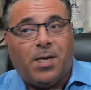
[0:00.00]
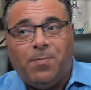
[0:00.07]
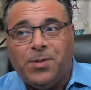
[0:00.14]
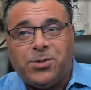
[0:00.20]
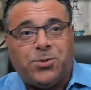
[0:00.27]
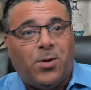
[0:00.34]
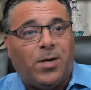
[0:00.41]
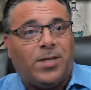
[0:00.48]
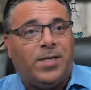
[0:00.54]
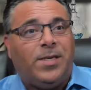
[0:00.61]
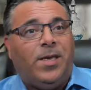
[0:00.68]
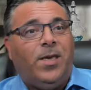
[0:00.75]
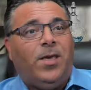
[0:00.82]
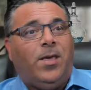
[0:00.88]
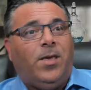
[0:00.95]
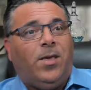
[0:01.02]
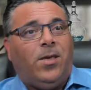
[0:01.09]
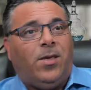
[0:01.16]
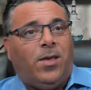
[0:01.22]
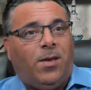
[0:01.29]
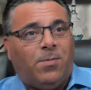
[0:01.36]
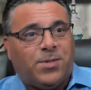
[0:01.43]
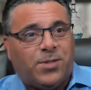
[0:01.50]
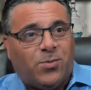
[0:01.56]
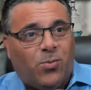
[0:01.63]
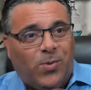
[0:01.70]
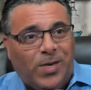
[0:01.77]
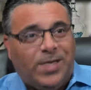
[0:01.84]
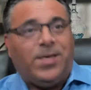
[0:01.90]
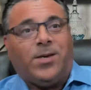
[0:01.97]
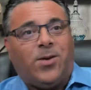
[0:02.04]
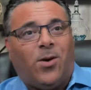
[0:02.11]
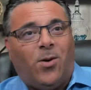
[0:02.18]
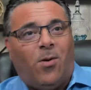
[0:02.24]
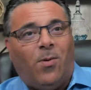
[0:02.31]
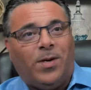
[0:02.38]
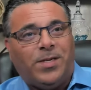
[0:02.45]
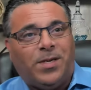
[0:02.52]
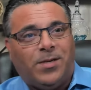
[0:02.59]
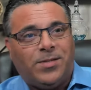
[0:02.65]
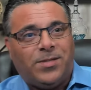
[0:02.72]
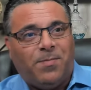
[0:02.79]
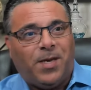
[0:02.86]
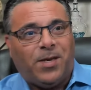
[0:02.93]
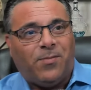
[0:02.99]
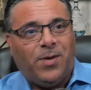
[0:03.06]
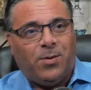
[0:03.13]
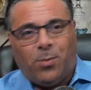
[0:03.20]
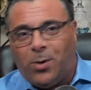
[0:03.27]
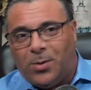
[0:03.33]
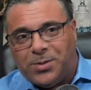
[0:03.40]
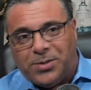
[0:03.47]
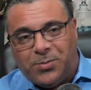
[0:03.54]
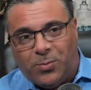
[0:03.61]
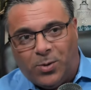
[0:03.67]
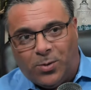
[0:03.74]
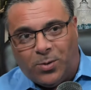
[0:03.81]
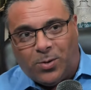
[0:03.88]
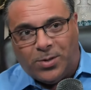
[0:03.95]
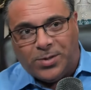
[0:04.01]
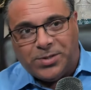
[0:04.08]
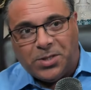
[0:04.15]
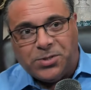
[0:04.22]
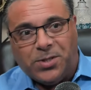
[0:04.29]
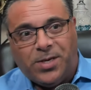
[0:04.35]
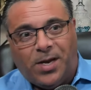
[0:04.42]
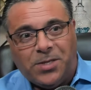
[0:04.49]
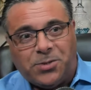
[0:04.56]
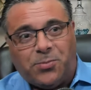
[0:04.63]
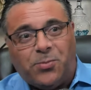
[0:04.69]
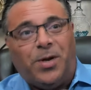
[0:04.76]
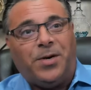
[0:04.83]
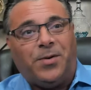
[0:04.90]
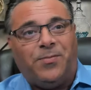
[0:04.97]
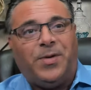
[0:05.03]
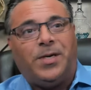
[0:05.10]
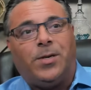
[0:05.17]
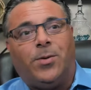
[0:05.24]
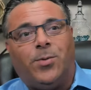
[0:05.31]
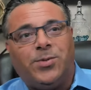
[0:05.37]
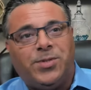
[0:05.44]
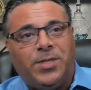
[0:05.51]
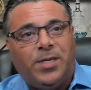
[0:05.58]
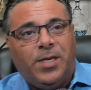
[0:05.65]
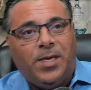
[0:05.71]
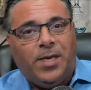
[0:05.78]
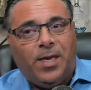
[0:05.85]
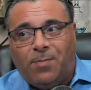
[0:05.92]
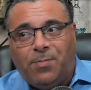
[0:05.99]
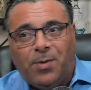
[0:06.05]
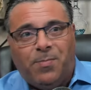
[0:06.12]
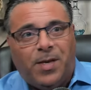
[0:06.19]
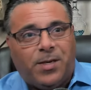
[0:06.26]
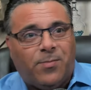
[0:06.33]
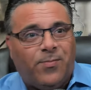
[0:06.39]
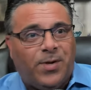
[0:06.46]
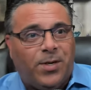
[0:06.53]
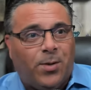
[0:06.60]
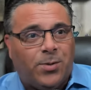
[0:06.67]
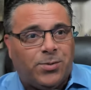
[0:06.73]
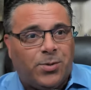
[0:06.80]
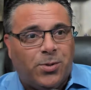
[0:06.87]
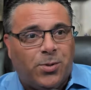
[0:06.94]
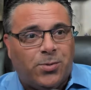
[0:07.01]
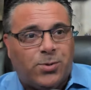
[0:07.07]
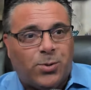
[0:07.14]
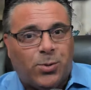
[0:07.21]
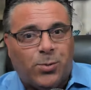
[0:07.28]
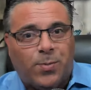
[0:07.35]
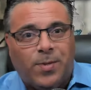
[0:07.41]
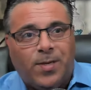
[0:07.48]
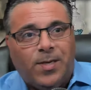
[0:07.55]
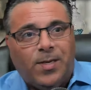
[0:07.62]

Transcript: I've been struggling it was a week ago. I wanted to, to make a video. We were we were going on such a nice run of videos, and I've been making videos on YouTube